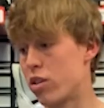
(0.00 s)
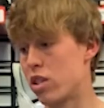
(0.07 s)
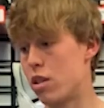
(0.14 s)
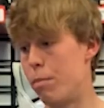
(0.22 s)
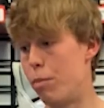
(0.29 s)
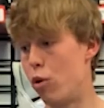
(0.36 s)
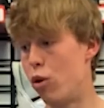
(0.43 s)
the
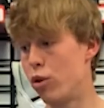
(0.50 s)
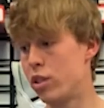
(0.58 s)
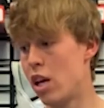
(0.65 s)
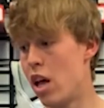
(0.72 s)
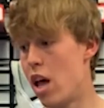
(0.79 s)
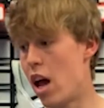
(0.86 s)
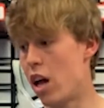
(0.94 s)
board,
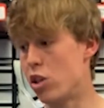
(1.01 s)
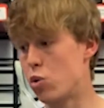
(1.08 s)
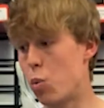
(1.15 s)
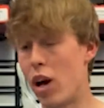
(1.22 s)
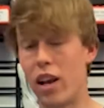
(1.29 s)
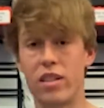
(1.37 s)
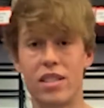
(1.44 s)
as
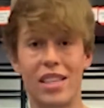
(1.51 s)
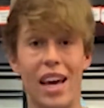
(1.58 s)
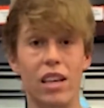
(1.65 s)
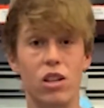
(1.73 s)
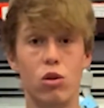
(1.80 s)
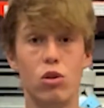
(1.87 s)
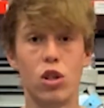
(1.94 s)
well as take
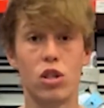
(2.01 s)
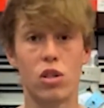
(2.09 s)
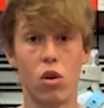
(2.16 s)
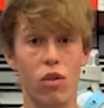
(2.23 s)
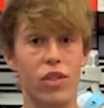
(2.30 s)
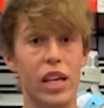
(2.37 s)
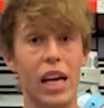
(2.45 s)
you to sort
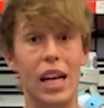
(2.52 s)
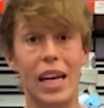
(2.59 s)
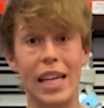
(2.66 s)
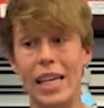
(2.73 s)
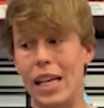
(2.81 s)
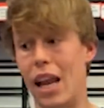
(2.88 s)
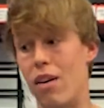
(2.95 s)
of the
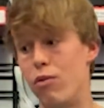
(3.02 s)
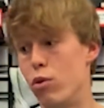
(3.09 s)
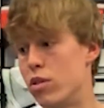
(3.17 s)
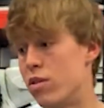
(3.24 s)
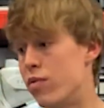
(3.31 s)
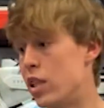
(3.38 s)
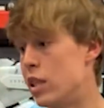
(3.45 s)
elite levels
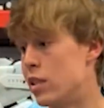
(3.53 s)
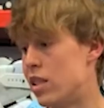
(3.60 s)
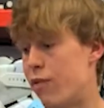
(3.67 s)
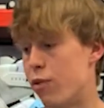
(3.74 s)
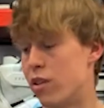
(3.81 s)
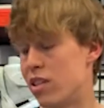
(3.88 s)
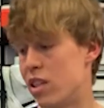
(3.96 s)
of these
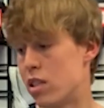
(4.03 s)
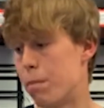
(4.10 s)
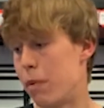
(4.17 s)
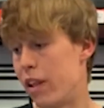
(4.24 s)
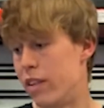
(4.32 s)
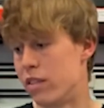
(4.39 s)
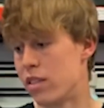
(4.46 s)
different
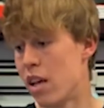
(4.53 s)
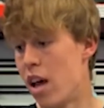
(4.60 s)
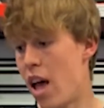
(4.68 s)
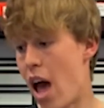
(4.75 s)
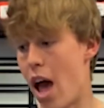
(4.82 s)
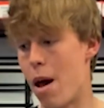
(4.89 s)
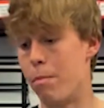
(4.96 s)
disciplines.
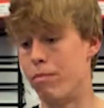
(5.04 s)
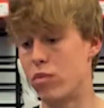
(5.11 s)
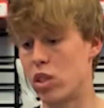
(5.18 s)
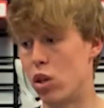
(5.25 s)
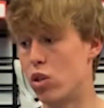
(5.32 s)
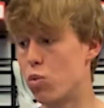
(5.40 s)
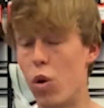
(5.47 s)
So
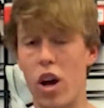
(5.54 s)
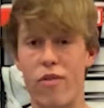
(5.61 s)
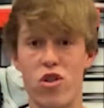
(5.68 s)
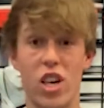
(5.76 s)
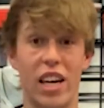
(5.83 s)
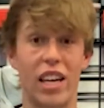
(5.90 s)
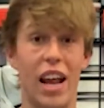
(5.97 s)
it's worth
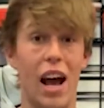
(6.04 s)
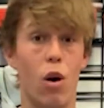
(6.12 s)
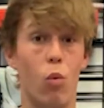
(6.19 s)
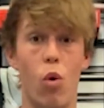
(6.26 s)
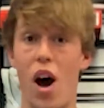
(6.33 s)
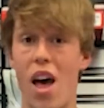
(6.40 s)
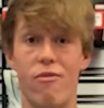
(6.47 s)
checking out
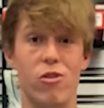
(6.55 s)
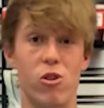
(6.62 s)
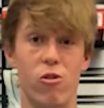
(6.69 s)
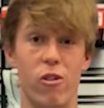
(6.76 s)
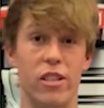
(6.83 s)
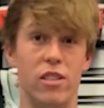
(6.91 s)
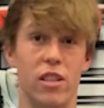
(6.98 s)
whatever you're
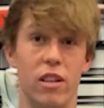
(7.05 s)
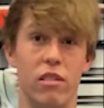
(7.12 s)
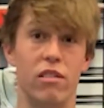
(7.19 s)
into.